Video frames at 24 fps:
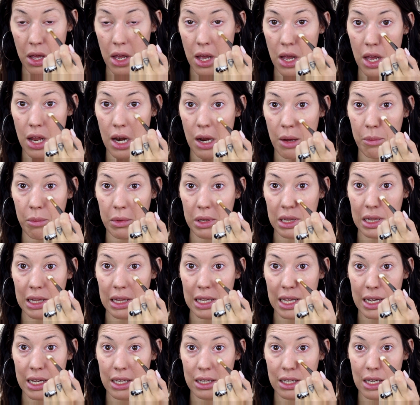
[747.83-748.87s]
and I'm
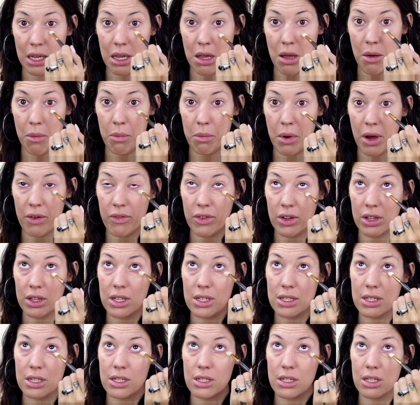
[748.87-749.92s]
lightly buffing
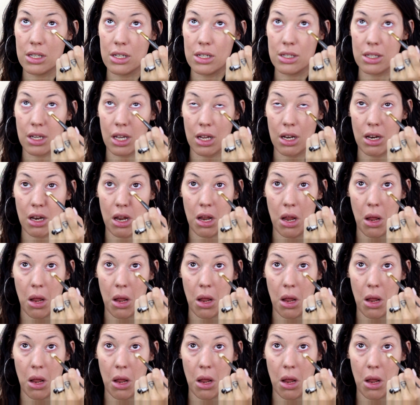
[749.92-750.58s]
this into the skin.